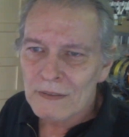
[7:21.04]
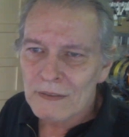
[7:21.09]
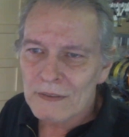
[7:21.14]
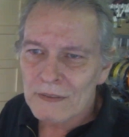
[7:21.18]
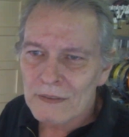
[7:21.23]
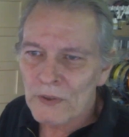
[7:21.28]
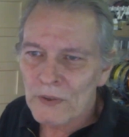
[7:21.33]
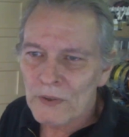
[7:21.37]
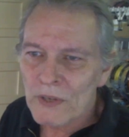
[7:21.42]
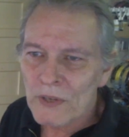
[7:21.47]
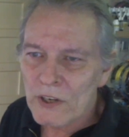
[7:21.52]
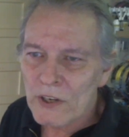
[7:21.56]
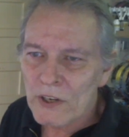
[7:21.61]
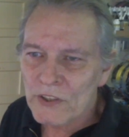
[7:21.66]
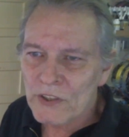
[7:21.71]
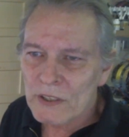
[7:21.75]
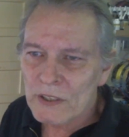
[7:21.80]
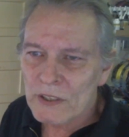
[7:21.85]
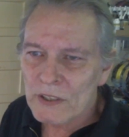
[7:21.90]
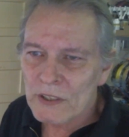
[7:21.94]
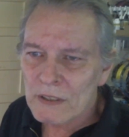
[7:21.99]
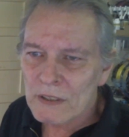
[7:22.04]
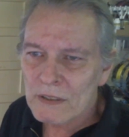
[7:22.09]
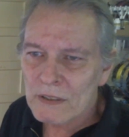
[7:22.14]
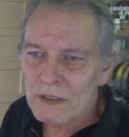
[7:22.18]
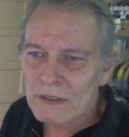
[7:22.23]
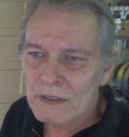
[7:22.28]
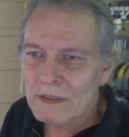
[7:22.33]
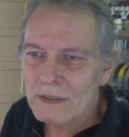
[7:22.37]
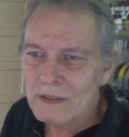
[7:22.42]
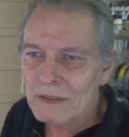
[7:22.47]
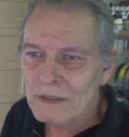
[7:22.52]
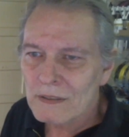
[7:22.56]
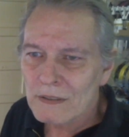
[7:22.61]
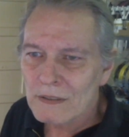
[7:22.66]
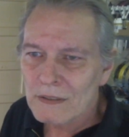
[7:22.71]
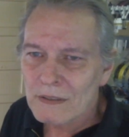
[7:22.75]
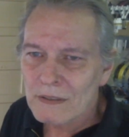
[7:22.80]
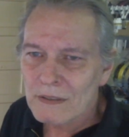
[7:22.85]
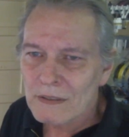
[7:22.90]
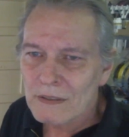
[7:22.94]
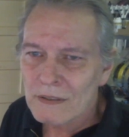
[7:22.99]
donation
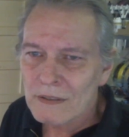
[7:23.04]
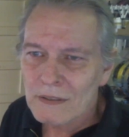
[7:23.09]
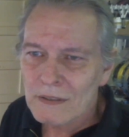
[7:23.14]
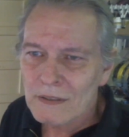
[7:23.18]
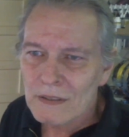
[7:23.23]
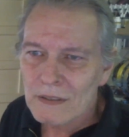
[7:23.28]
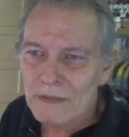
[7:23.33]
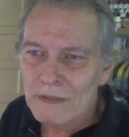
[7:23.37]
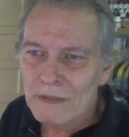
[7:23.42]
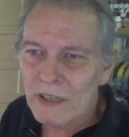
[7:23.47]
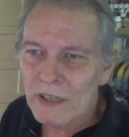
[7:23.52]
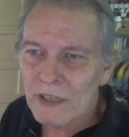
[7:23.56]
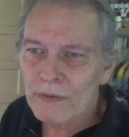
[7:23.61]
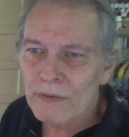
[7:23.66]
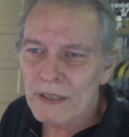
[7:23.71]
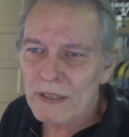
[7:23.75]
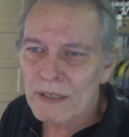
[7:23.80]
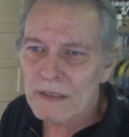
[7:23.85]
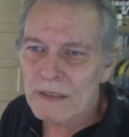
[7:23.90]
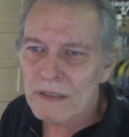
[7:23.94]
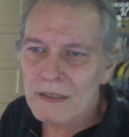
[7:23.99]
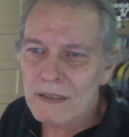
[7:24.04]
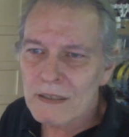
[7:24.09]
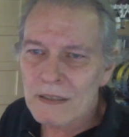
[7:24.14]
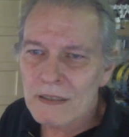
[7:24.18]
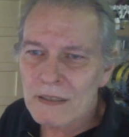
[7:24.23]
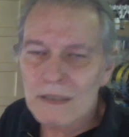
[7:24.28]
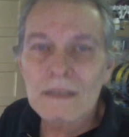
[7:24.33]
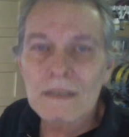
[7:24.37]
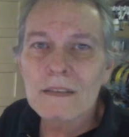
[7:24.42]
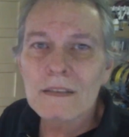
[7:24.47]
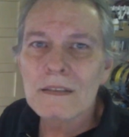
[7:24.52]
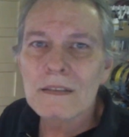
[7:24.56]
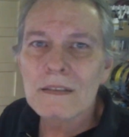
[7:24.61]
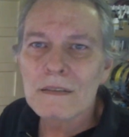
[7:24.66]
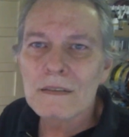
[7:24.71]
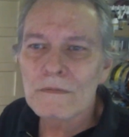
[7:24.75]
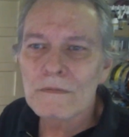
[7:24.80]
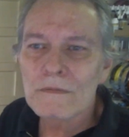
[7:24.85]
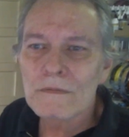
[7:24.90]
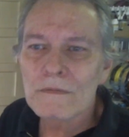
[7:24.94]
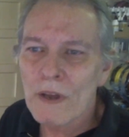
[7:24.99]
request
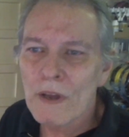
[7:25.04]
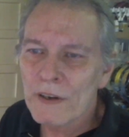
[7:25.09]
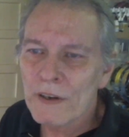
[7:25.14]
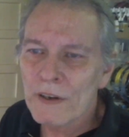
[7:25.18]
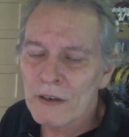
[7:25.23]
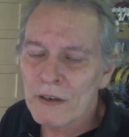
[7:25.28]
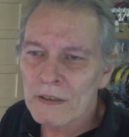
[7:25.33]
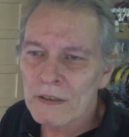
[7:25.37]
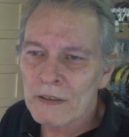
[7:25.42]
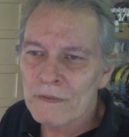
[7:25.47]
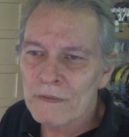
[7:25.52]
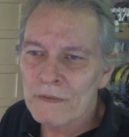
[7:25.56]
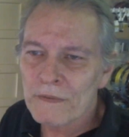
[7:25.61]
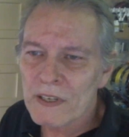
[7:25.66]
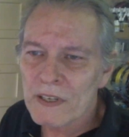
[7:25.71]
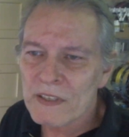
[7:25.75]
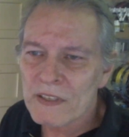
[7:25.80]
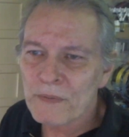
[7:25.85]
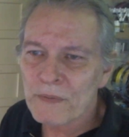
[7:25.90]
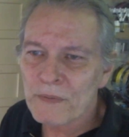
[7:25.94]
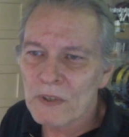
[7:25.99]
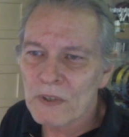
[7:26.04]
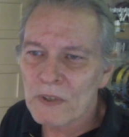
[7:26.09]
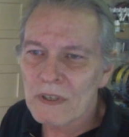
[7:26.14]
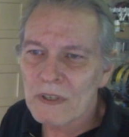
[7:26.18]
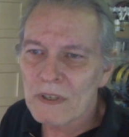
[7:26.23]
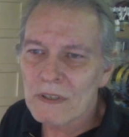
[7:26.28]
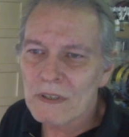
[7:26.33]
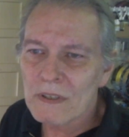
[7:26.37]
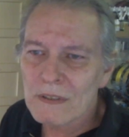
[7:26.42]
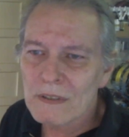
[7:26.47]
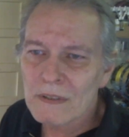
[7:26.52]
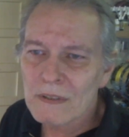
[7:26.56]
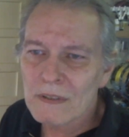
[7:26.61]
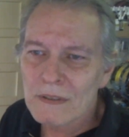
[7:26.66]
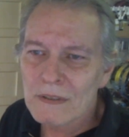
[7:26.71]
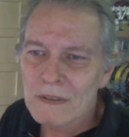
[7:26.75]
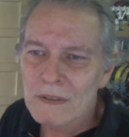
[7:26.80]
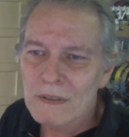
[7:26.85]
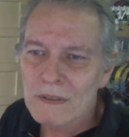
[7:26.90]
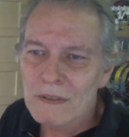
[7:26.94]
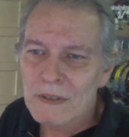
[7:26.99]
running on Facebook.
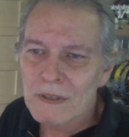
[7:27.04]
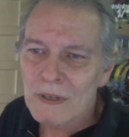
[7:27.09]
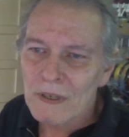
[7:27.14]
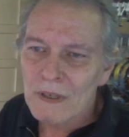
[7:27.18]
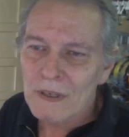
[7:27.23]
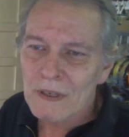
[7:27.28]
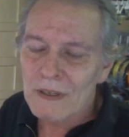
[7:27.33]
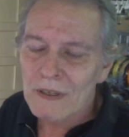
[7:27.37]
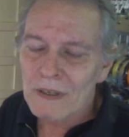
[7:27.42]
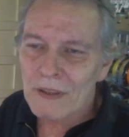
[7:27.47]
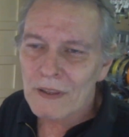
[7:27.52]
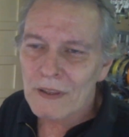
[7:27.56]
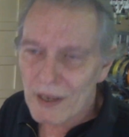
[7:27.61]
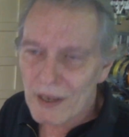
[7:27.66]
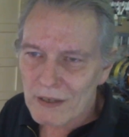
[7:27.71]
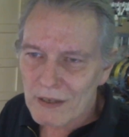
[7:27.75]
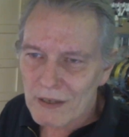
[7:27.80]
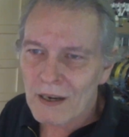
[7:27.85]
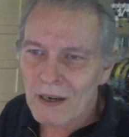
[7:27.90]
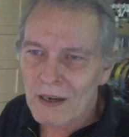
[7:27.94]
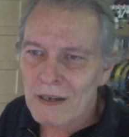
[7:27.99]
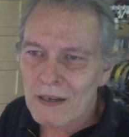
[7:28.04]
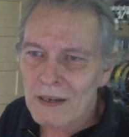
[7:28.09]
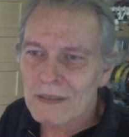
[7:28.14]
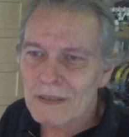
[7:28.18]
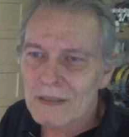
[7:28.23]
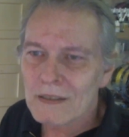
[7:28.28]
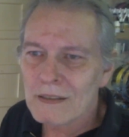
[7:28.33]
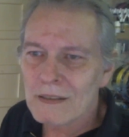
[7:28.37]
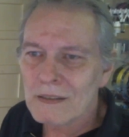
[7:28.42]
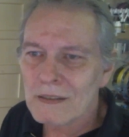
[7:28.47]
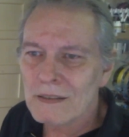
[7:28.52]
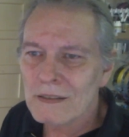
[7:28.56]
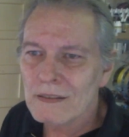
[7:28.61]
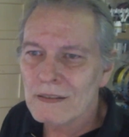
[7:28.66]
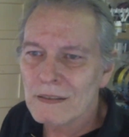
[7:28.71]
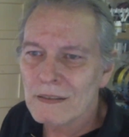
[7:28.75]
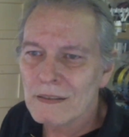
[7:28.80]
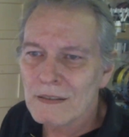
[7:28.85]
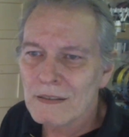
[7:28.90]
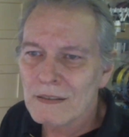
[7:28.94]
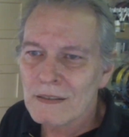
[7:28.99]
Thank God.
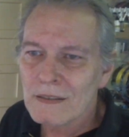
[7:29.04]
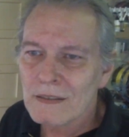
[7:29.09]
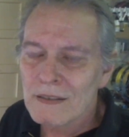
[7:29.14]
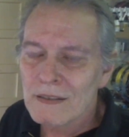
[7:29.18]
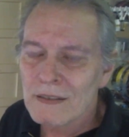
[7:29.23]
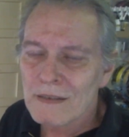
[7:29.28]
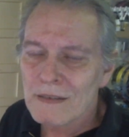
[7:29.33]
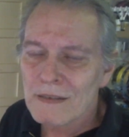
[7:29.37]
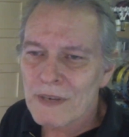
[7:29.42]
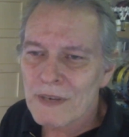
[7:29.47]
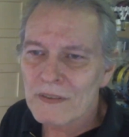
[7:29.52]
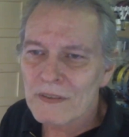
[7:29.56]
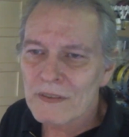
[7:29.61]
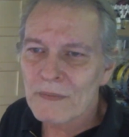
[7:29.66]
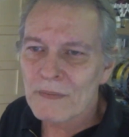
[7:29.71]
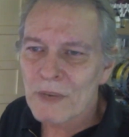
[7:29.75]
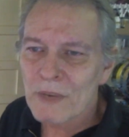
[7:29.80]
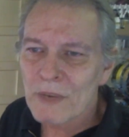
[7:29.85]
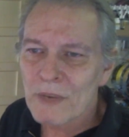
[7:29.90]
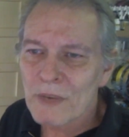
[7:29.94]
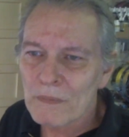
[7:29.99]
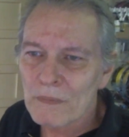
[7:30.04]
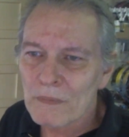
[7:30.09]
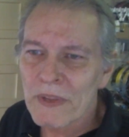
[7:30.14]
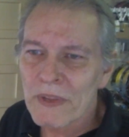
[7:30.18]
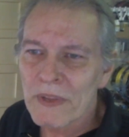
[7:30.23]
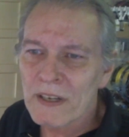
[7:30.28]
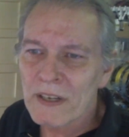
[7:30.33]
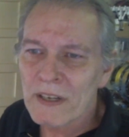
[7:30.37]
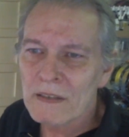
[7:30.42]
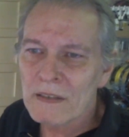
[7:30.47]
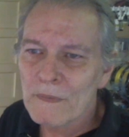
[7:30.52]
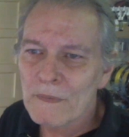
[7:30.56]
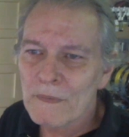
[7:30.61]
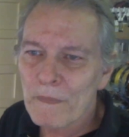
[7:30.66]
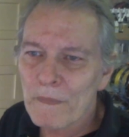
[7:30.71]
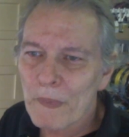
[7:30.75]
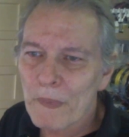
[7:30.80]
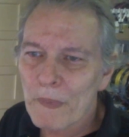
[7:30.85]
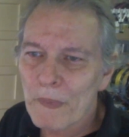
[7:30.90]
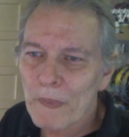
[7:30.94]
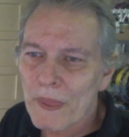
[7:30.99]
I've had some help there,
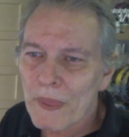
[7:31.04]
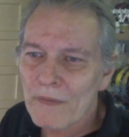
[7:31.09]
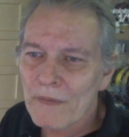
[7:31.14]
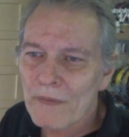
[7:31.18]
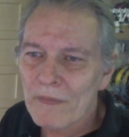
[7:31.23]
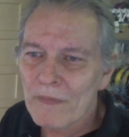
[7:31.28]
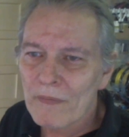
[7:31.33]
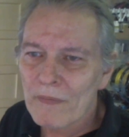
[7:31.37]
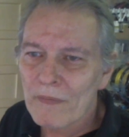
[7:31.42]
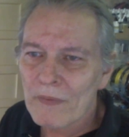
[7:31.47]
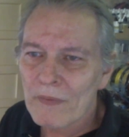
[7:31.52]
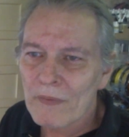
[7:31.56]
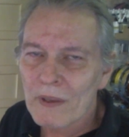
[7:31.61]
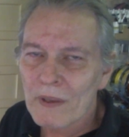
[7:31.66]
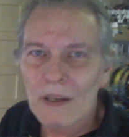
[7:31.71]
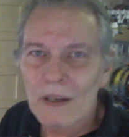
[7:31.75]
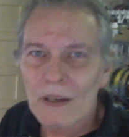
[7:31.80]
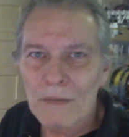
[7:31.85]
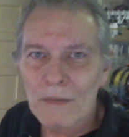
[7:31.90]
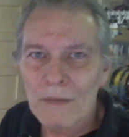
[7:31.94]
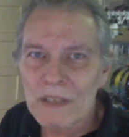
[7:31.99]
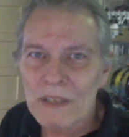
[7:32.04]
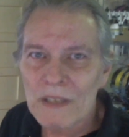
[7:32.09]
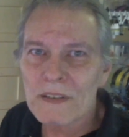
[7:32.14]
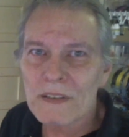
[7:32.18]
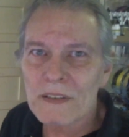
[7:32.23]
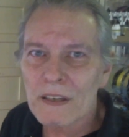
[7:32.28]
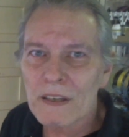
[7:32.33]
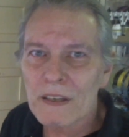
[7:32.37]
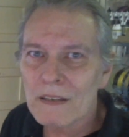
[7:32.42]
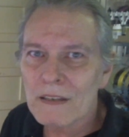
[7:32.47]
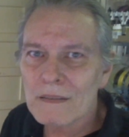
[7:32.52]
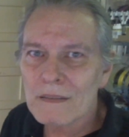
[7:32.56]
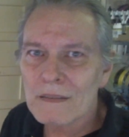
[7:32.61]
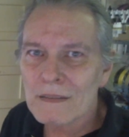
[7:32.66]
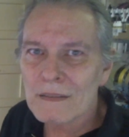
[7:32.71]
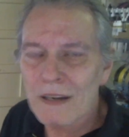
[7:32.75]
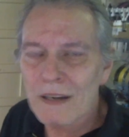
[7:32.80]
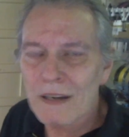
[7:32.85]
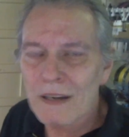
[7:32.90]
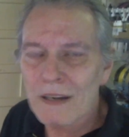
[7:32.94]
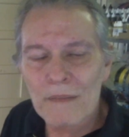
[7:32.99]
I must say.
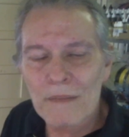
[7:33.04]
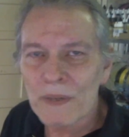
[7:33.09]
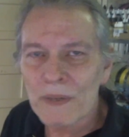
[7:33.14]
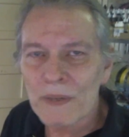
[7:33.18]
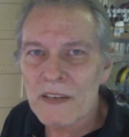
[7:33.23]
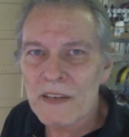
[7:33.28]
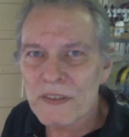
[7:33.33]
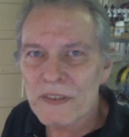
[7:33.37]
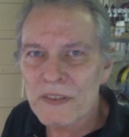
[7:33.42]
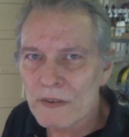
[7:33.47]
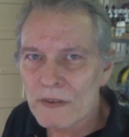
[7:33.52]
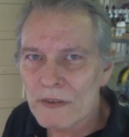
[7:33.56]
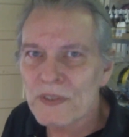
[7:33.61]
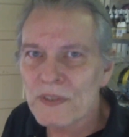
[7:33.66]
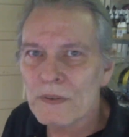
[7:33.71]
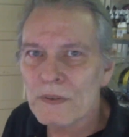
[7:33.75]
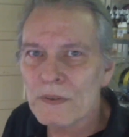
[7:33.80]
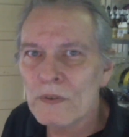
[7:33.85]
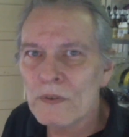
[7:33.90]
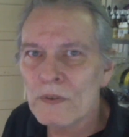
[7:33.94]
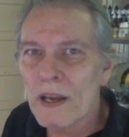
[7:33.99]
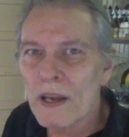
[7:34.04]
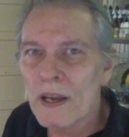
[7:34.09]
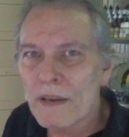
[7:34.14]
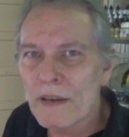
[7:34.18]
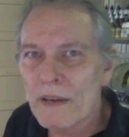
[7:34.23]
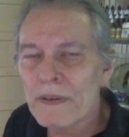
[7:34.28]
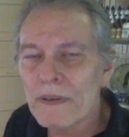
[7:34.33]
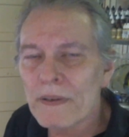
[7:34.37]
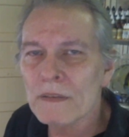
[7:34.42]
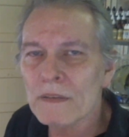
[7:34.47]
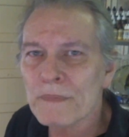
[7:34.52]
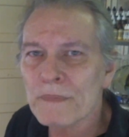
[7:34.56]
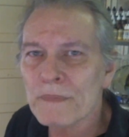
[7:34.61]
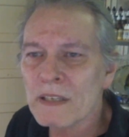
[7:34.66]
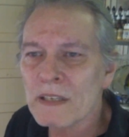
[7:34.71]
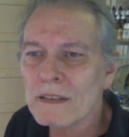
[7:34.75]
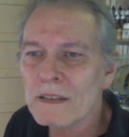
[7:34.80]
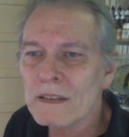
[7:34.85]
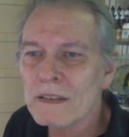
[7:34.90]
God bless those who have helped me.